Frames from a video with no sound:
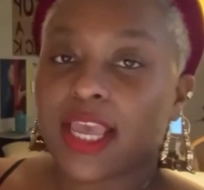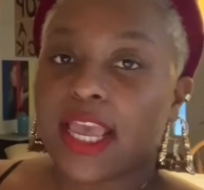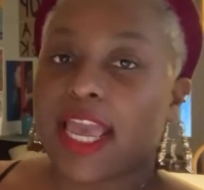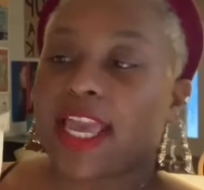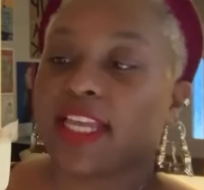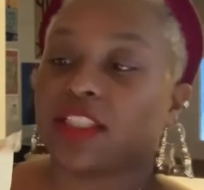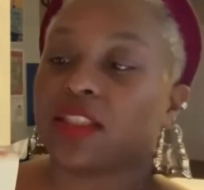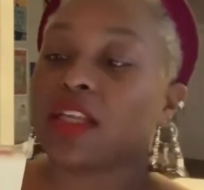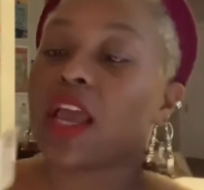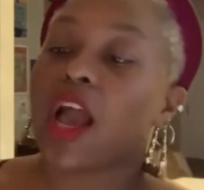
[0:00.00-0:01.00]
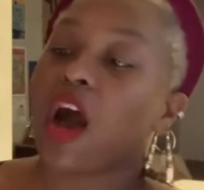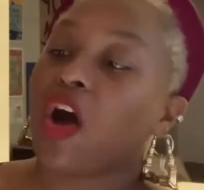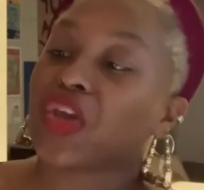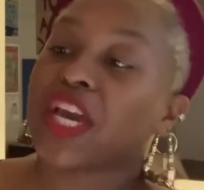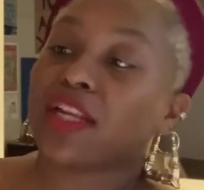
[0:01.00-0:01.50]
And all you
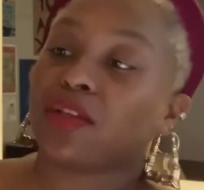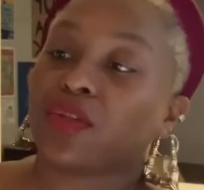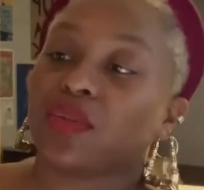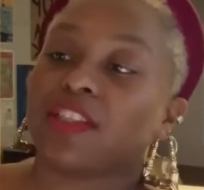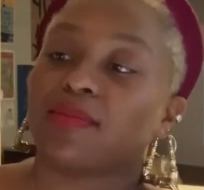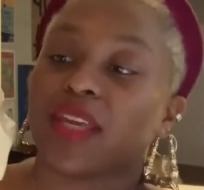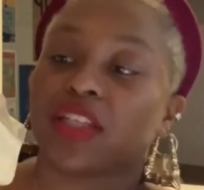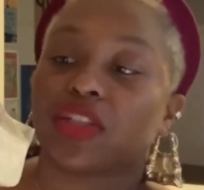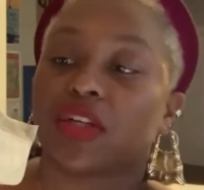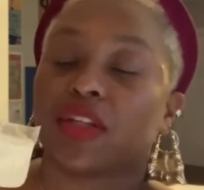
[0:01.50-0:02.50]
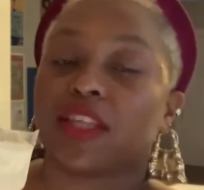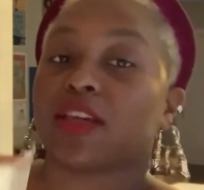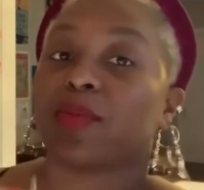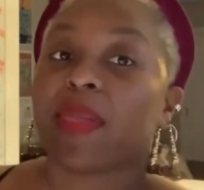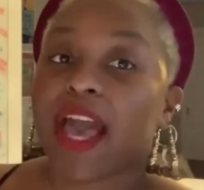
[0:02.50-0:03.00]
gotta do is make sure that you
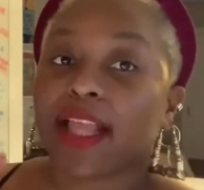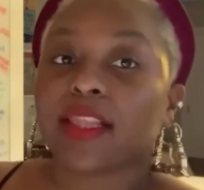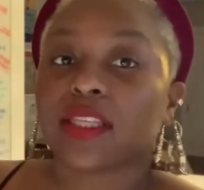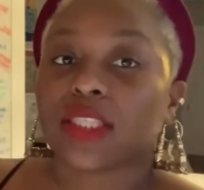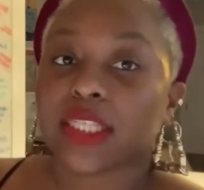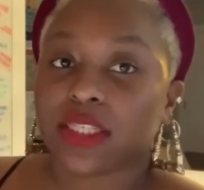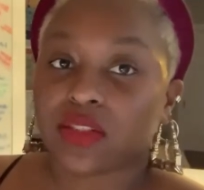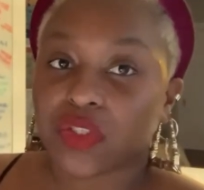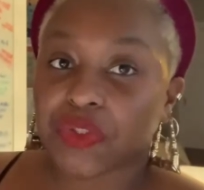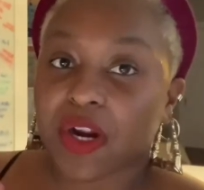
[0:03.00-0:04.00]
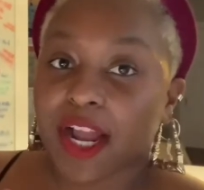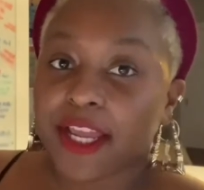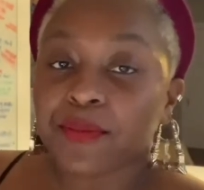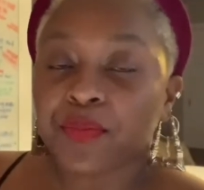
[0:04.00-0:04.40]
pat the cheese dry